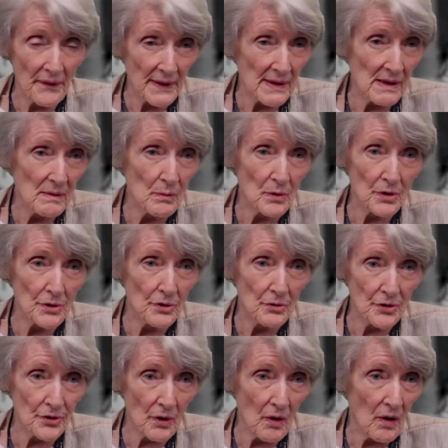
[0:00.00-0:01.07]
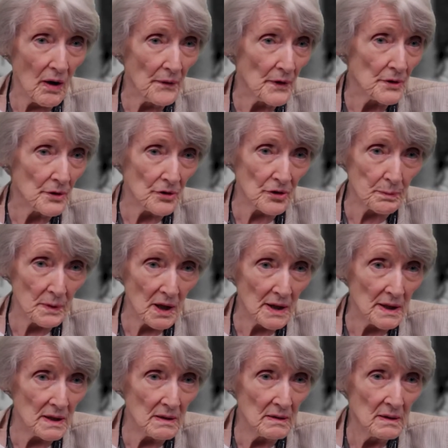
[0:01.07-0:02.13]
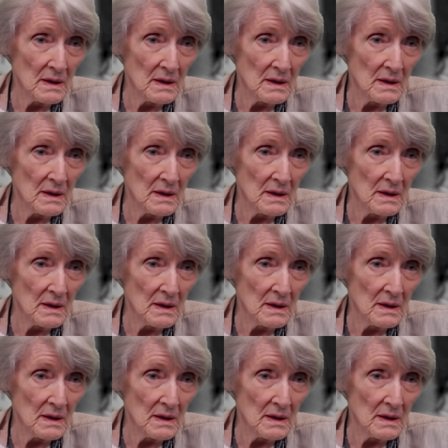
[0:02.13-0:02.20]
the keyboard, you saw on the display.